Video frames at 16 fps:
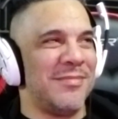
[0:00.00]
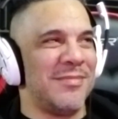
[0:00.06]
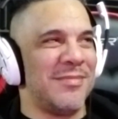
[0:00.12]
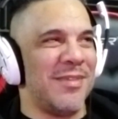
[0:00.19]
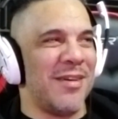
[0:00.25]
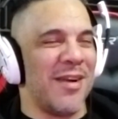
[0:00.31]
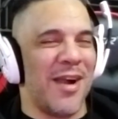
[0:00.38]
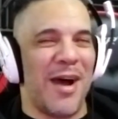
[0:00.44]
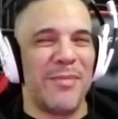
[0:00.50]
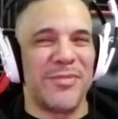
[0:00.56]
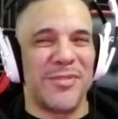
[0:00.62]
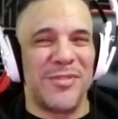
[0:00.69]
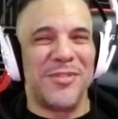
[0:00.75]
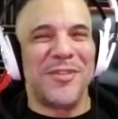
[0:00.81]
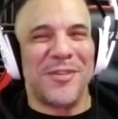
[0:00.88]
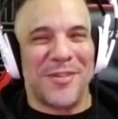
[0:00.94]
Or Hobbs
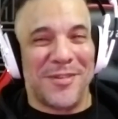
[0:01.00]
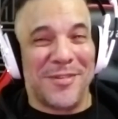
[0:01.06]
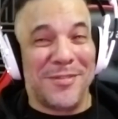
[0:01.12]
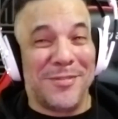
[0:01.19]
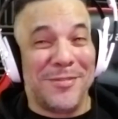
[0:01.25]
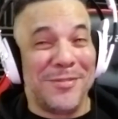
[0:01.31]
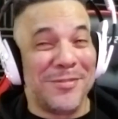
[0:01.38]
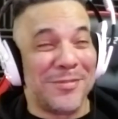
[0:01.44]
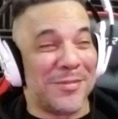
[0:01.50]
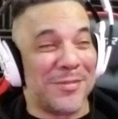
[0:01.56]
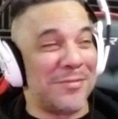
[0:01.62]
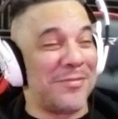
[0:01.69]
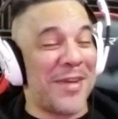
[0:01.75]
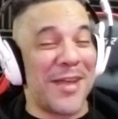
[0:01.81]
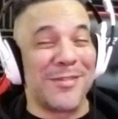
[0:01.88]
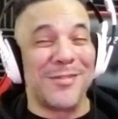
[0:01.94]
and Shaw. From
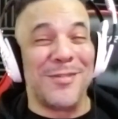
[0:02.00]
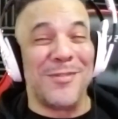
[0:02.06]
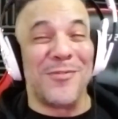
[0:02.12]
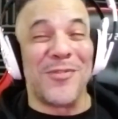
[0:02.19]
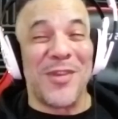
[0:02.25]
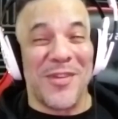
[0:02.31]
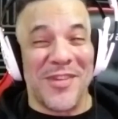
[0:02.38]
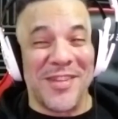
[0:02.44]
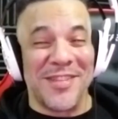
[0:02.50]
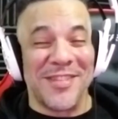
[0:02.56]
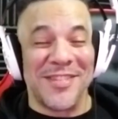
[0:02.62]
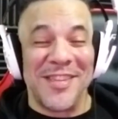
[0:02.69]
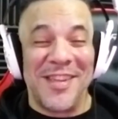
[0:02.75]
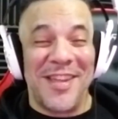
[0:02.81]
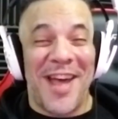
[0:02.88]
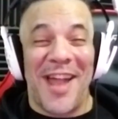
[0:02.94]
Fast and Furious.
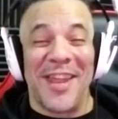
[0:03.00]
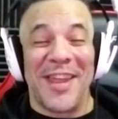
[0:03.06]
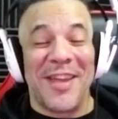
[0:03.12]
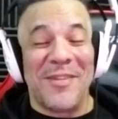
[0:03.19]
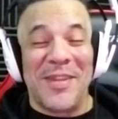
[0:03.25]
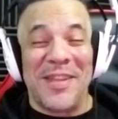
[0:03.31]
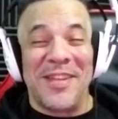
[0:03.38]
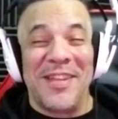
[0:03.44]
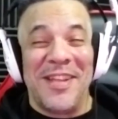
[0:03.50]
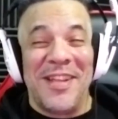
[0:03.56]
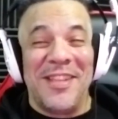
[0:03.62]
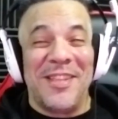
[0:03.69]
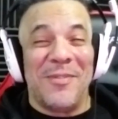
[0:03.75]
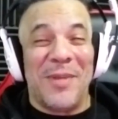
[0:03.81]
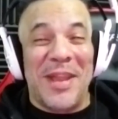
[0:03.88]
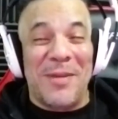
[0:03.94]
I like when
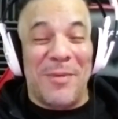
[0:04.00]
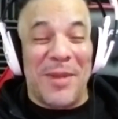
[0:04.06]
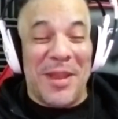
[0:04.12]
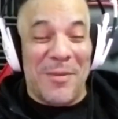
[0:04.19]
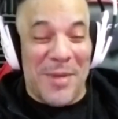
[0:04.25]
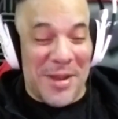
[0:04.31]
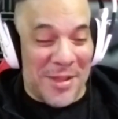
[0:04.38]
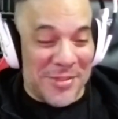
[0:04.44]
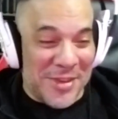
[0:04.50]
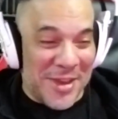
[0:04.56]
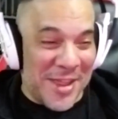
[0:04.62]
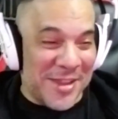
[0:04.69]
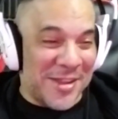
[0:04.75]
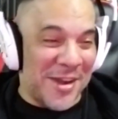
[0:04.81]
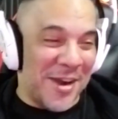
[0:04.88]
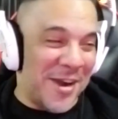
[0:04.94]
they went under
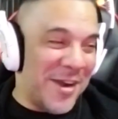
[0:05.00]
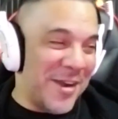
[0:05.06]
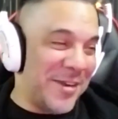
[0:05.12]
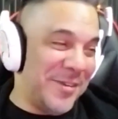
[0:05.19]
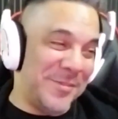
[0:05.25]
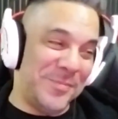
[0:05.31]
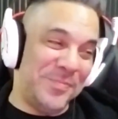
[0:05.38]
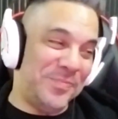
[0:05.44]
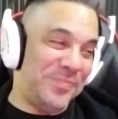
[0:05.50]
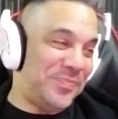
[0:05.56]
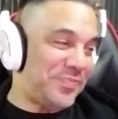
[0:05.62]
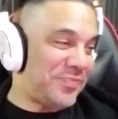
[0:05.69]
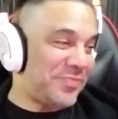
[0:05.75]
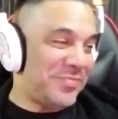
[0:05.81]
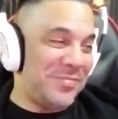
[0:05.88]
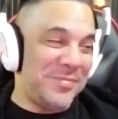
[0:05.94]
that car.
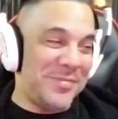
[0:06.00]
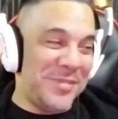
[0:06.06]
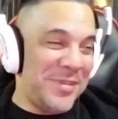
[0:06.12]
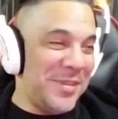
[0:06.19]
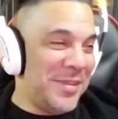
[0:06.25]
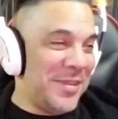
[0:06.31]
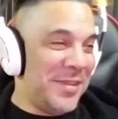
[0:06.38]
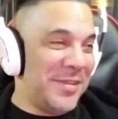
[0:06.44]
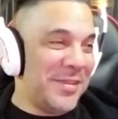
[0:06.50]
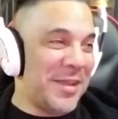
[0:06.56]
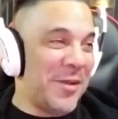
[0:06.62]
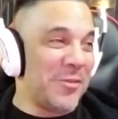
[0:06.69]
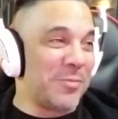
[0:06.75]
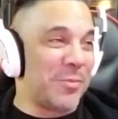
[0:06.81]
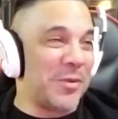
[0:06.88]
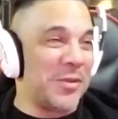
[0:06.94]
That
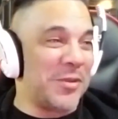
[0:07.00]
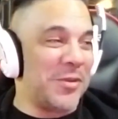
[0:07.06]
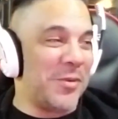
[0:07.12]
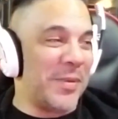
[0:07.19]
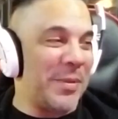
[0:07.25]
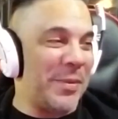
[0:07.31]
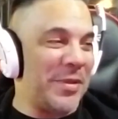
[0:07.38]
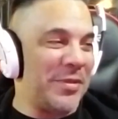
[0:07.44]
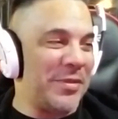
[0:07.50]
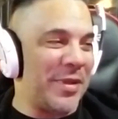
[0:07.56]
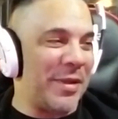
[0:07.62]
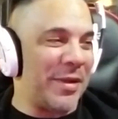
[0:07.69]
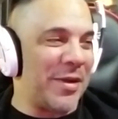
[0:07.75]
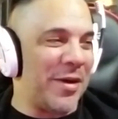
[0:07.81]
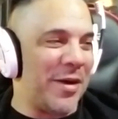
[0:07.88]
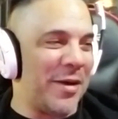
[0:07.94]
was pretty cool when they went under
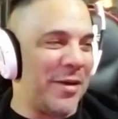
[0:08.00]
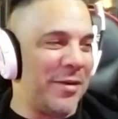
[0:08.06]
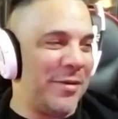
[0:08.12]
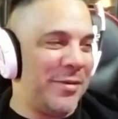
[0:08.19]
that car.